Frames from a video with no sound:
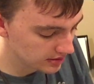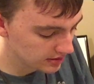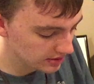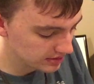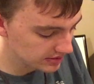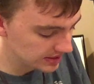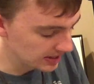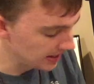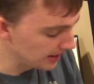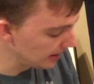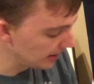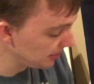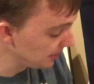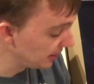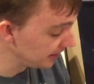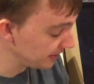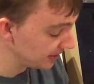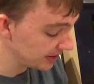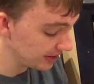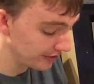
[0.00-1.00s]
So yeah, I'm not
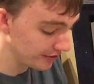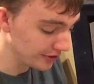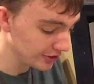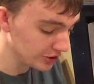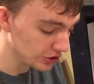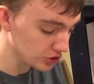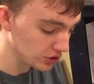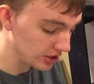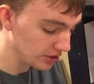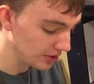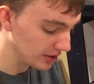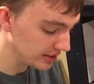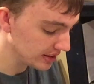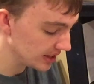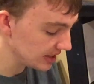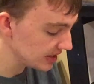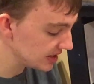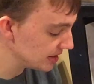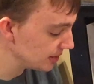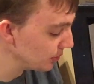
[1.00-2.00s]
even going to finish trying to write
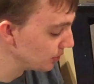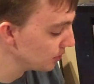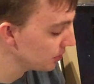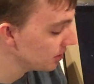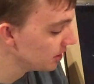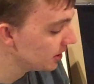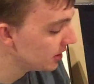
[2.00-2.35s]
that symbol.